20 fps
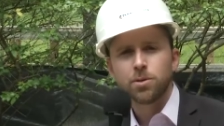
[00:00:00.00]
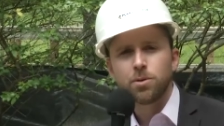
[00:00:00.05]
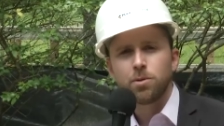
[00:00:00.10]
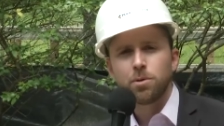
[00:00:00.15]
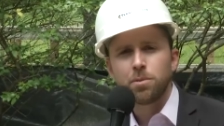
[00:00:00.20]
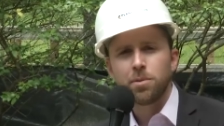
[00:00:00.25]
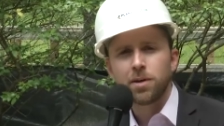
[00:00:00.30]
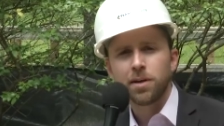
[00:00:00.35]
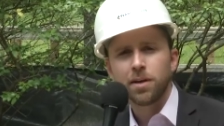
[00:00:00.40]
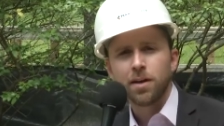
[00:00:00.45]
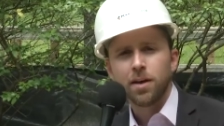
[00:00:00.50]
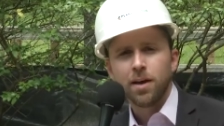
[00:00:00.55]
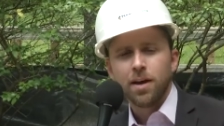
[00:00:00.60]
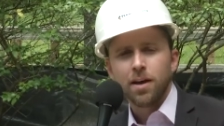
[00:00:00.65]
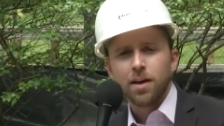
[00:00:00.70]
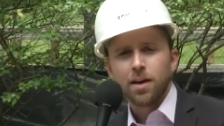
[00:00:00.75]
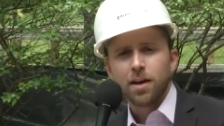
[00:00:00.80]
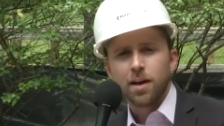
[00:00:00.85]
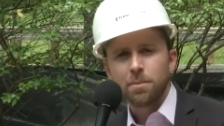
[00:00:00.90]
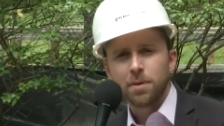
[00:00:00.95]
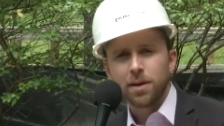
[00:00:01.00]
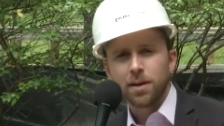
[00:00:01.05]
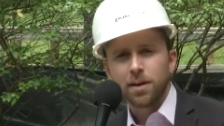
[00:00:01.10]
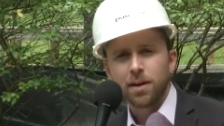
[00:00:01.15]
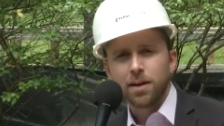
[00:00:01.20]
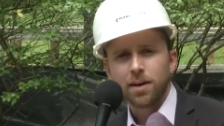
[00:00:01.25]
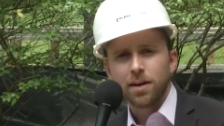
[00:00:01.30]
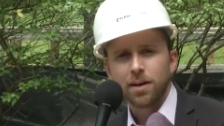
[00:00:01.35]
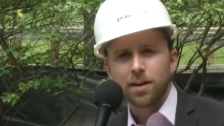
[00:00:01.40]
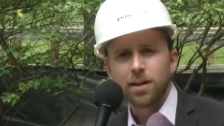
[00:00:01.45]
We'll be coming
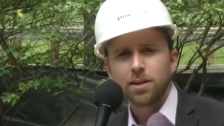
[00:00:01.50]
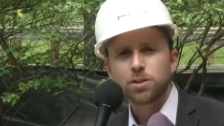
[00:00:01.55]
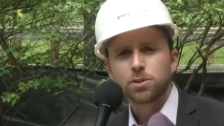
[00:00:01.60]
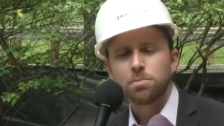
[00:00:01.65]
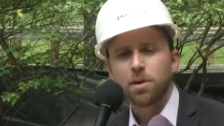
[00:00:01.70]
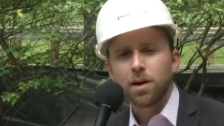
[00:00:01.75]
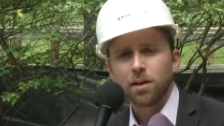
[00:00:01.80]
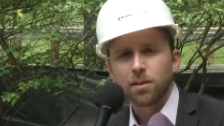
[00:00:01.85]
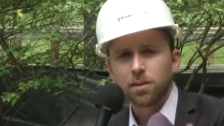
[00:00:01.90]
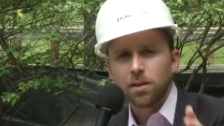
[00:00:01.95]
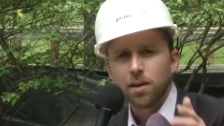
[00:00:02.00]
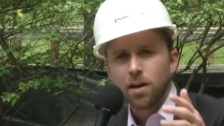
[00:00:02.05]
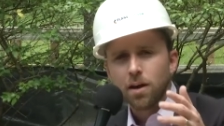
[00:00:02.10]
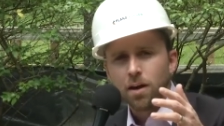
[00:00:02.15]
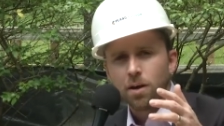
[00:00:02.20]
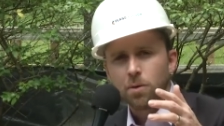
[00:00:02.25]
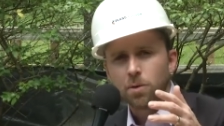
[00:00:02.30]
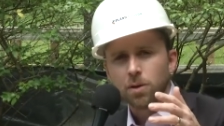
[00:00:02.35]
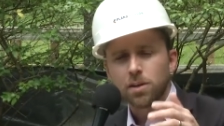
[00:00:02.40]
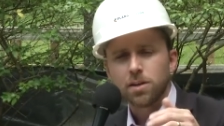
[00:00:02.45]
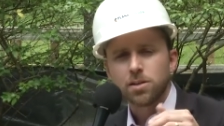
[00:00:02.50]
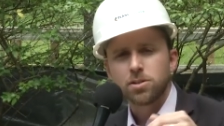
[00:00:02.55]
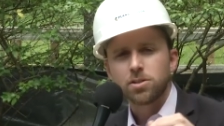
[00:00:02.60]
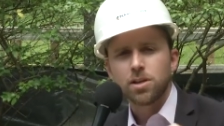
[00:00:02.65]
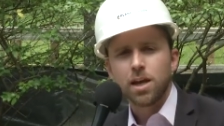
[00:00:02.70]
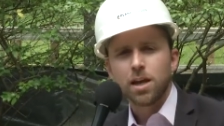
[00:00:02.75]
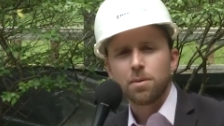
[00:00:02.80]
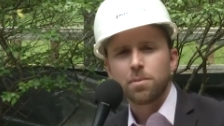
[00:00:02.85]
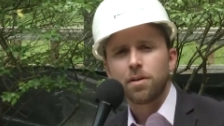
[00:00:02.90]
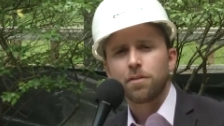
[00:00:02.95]
each month with this
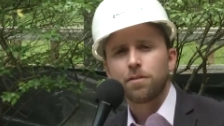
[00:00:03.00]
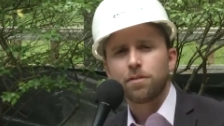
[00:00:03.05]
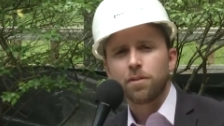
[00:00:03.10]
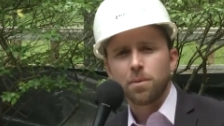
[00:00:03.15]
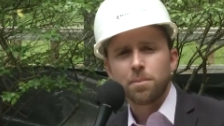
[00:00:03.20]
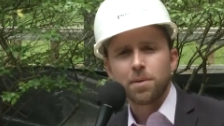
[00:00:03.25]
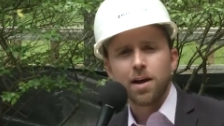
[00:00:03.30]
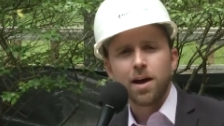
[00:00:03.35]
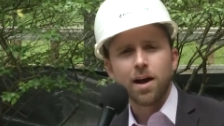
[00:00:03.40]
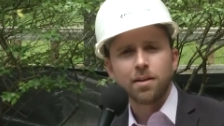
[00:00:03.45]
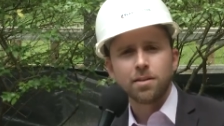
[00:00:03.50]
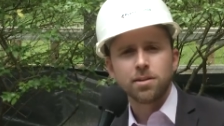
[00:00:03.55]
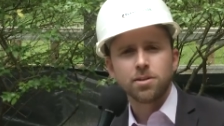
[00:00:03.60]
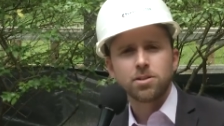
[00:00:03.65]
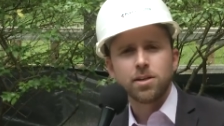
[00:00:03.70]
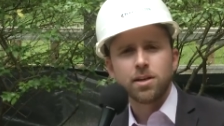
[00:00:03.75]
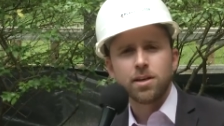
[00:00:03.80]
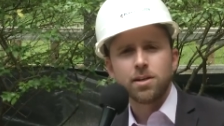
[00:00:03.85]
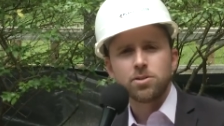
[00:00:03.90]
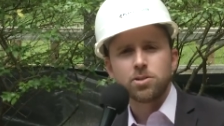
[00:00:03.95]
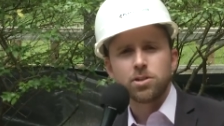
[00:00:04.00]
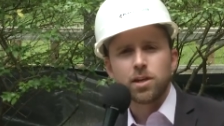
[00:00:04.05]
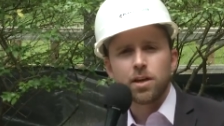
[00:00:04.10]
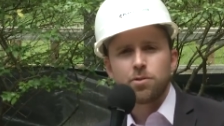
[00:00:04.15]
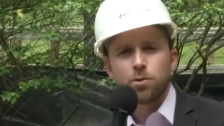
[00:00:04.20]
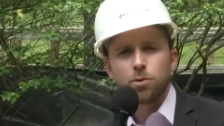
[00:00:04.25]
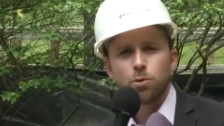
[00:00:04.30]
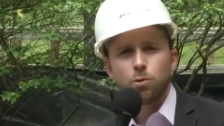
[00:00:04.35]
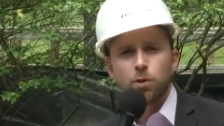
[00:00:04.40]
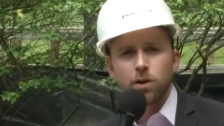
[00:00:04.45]
segment from behind the scenes to give
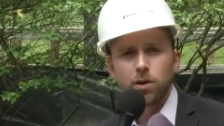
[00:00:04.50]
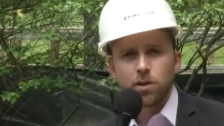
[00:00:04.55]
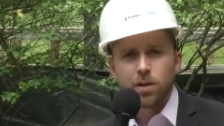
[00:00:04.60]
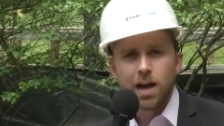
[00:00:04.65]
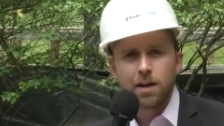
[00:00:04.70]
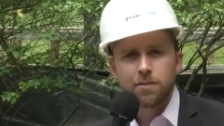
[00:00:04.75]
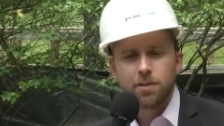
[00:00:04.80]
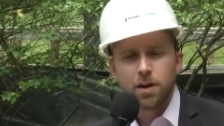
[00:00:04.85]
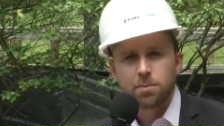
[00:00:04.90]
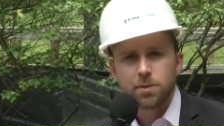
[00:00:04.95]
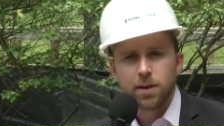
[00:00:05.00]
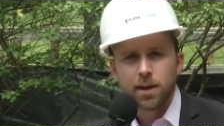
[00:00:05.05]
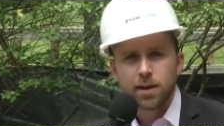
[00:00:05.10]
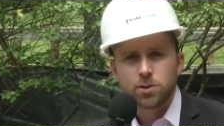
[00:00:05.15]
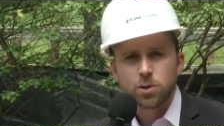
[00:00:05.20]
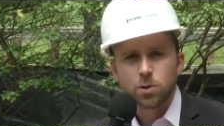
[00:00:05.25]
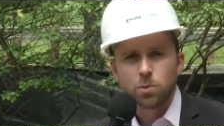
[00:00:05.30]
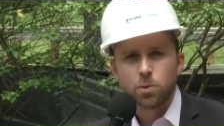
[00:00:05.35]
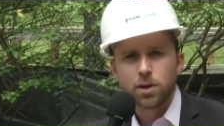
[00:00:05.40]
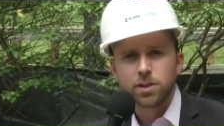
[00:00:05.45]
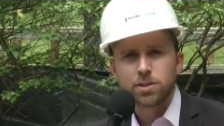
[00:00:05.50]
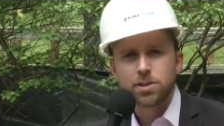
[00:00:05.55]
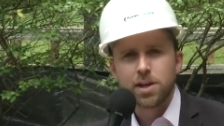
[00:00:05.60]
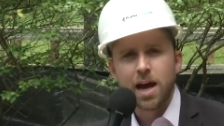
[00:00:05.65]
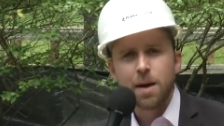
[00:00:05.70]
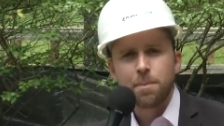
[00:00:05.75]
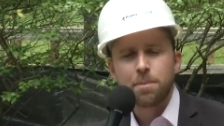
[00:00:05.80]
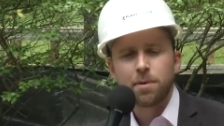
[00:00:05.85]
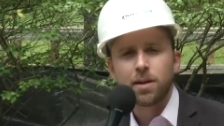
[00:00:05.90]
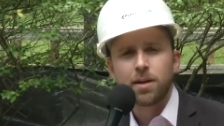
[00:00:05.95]
you real live updates on what's
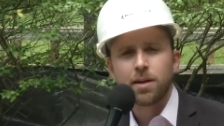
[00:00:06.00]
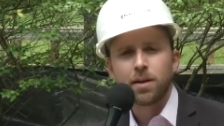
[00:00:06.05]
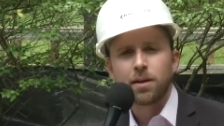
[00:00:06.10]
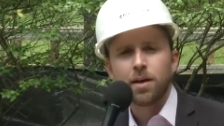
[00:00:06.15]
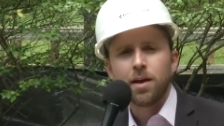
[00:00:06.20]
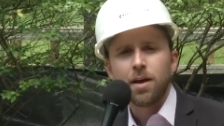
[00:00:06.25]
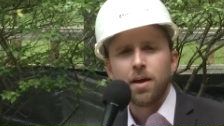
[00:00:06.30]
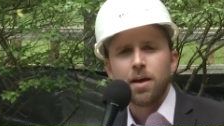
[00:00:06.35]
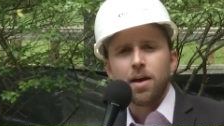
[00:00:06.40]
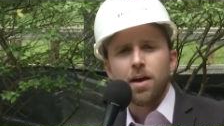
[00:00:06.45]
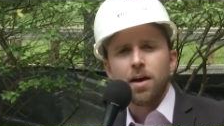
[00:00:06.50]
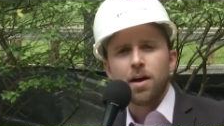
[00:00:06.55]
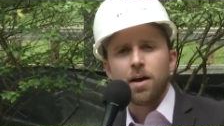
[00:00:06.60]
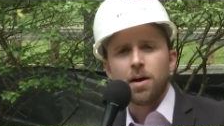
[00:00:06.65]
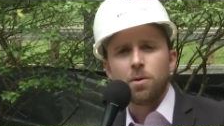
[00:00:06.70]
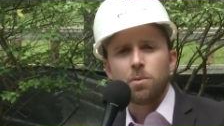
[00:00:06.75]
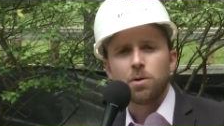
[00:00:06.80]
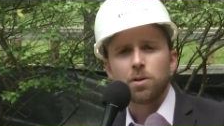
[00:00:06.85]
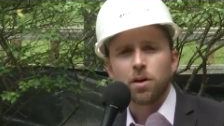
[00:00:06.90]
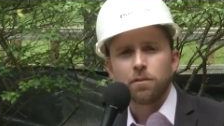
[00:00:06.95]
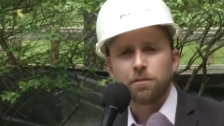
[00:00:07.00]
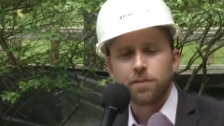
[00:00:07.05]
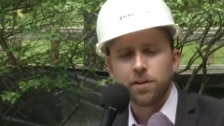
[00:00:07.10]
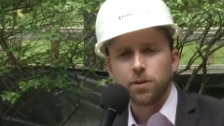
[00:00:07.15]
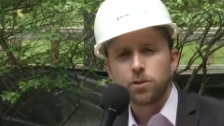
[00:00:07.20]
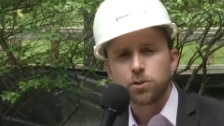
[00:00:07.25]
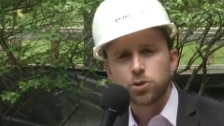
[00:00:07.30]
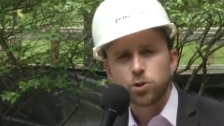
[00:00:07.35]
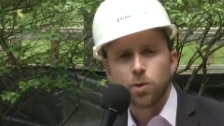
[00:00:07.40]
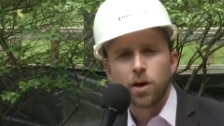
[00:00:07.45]
happening with our
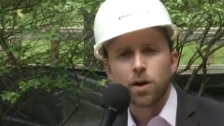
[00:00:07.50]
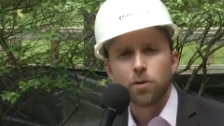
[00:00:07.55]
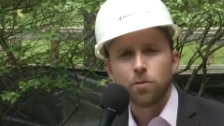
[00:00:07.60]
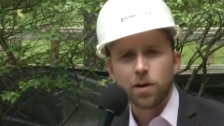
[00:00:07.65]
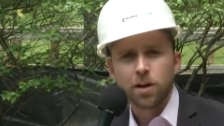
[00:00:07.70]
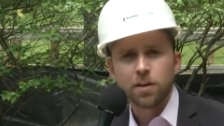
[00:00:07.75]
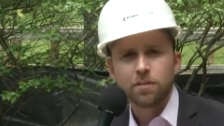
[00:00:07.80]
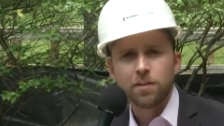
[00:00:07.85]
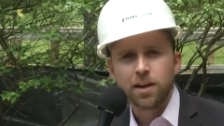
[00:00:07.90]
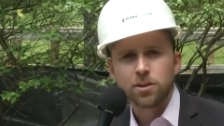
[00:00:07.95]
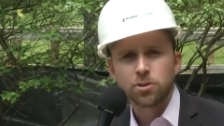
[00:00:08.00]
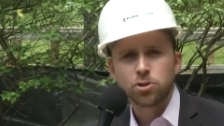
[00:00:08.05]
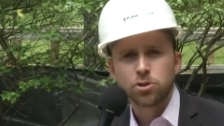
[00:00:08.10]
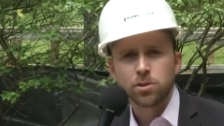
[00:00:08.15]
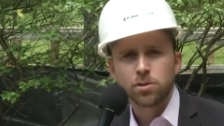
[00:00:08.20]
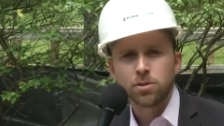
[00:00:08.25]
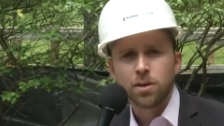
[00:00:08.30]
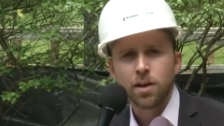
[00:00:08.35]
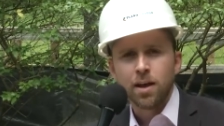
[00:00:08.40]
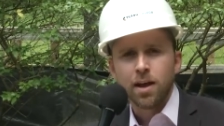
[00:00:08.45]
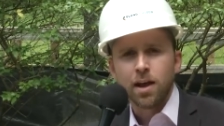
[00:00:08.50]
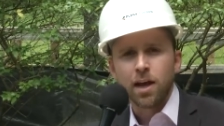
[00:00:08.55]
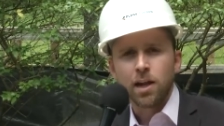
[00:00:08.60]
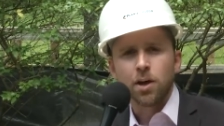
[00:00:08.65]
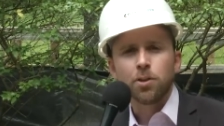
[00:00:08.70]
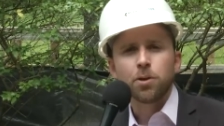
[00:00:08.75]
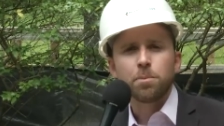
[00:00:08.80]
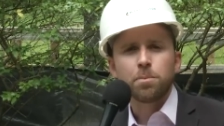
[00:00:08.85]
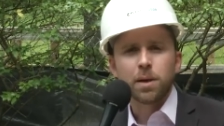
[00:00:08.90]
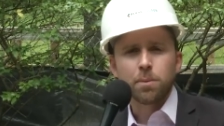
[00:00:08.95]
Village Square renovation and
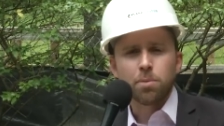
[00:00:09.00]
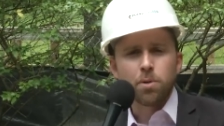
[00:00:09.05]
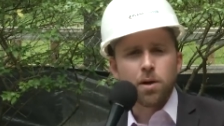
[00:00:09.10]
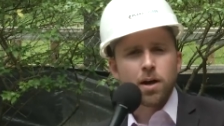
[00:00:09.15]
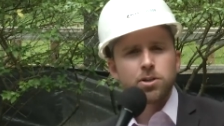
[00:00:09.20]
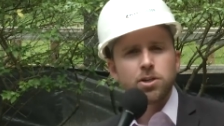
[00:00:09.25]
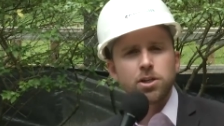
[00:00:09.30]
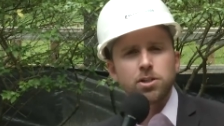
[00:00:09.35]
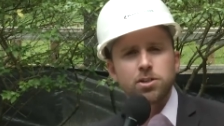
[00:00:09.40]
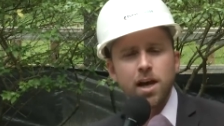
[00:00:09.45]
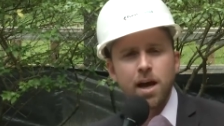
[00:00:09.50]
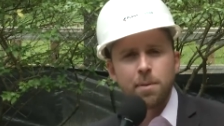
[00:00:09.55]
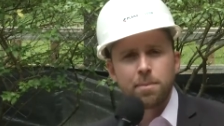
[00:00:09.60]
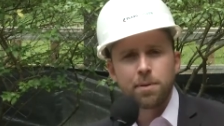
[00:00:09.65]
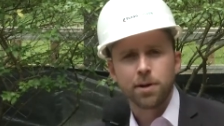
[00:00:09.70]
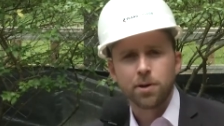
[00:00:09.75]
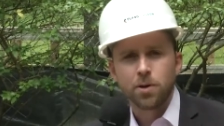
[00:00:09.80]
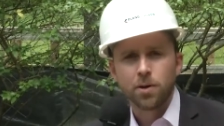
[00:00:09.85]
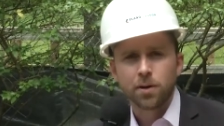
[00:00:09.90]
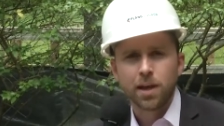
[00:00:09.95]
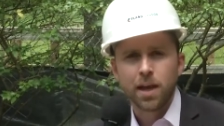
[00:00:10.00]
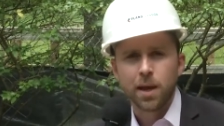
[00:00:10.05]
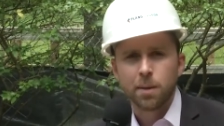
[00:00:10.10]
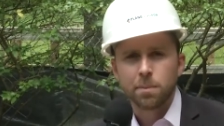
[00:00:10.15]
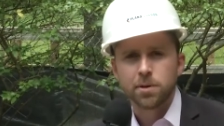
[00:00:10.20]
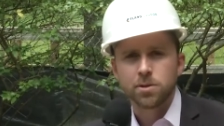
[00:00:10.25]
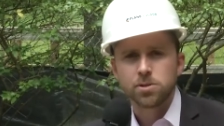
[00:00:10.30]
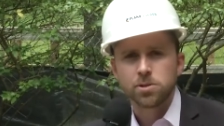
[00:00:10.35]
other big projects happening on campus.